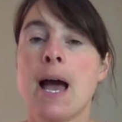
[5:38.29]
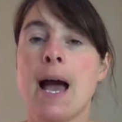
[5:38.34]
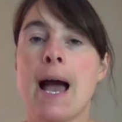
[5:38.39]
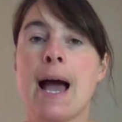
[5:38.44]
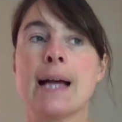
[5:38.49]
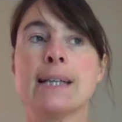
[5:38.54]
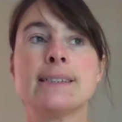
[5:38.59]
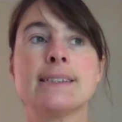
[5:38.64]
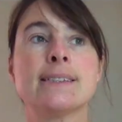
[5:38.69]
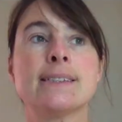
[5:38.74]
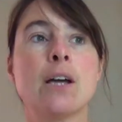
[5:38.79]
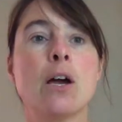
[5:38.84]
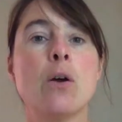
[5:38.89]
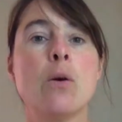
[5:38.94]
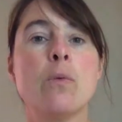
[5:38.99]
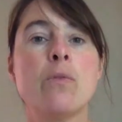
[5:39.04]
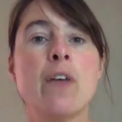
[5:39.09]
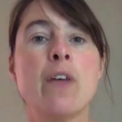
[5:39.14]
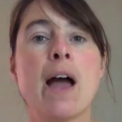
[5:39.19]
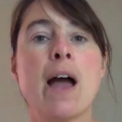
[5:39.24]
And
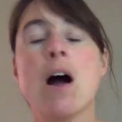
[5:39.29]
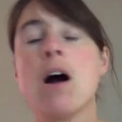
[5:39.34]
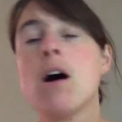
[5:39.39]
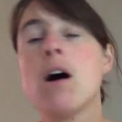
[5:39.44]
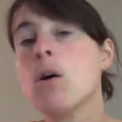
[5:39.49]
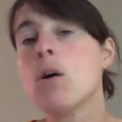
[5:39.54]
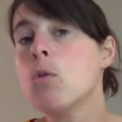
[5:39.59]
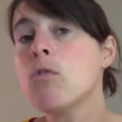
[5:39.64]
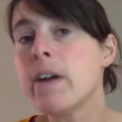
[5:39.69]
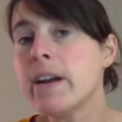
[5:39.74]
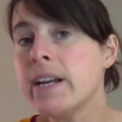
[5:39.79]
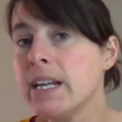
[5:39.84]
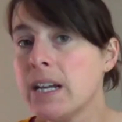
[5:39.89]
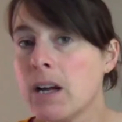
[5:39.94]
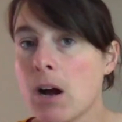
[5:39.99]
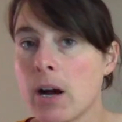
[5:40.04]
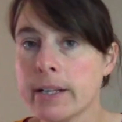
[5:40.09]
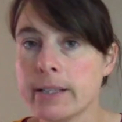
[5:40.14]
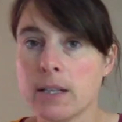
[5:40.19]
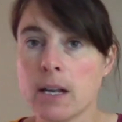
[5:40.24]
so there are already
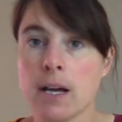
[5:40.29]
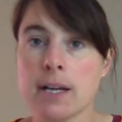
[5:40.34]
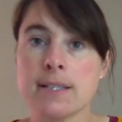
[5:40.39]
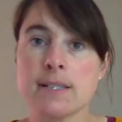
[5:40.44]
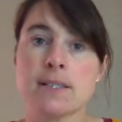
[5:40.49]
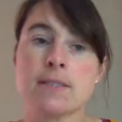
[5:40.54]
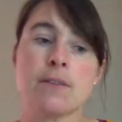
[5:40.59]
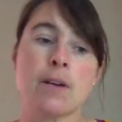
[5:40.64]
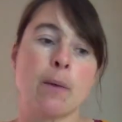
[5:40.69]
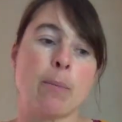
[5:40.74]
guidelines